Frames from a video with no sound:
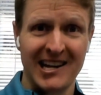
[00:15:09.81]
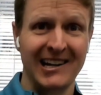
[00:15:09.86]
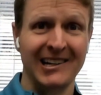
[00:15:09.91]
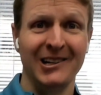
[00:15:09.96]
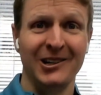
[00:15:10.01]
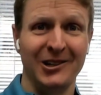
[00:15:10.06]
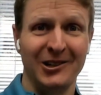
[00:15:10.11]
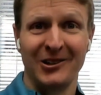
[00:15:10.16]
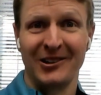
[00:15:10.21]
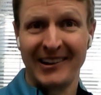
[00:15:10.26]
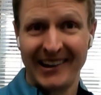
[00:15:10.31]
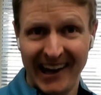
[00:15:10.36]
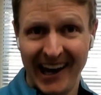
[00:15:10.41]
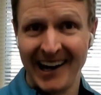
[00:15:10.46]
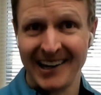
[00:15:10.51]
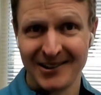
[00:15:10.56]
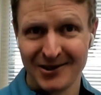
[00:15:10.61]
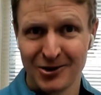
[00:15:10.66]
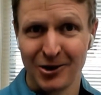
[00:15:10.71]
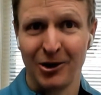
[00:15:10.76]
I hear you're the
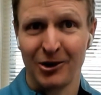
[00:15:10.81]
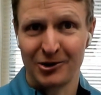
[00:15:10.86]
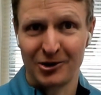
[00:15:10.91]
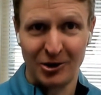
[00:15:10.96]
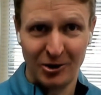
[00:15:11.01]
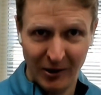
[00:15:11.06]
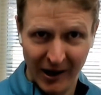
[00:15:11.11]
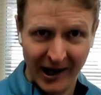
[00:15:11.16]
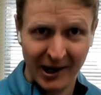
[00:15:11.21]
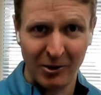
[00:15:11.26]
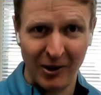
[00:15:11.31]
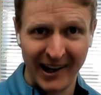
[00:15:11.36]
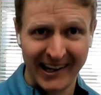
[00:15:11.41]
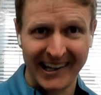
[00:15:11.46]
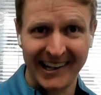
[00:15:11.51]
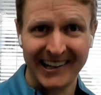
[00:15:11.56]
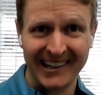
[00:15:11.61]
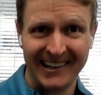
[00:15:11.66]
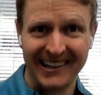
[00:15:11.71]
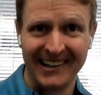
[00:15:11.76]
guy to talk to. How do I
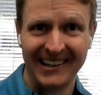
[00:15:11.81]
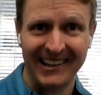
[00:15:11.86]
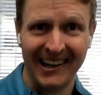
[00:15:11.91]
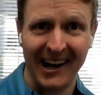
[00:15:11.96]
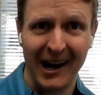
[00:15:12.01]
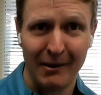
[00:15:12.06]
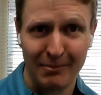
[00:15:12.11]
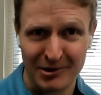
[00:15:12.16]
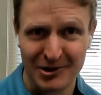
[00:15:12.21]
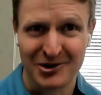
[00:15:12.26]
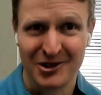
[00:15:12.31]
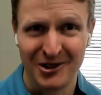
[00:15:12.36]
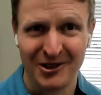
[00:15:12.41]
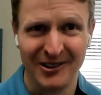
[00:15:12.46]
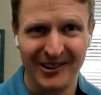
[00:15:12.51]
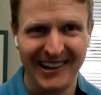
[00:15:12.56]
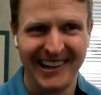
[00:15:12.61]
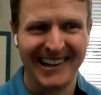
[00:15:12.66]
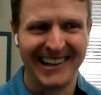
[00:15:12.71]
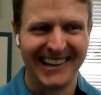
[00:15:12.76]
get an
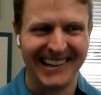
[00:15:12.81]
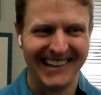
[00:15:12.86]
opportunity?